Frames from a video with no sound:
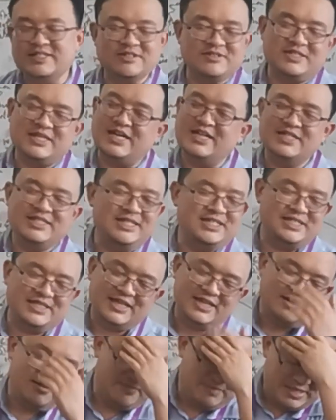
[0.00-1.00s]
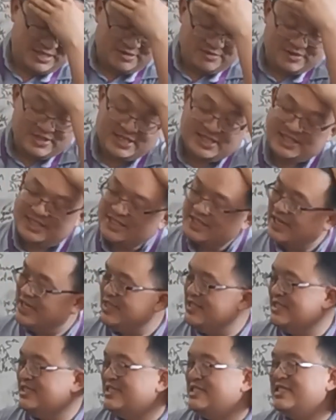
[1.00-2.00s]
Society is like, oh my goodness,
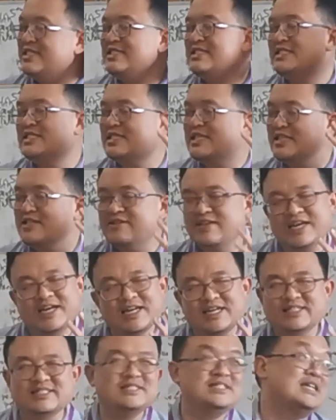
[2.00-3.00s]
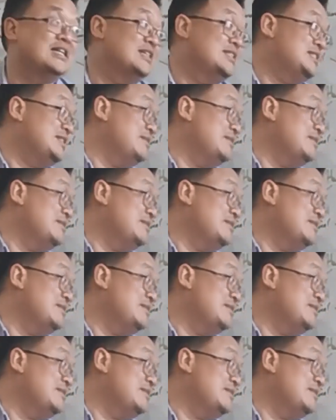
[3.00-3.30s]
I just can't understand it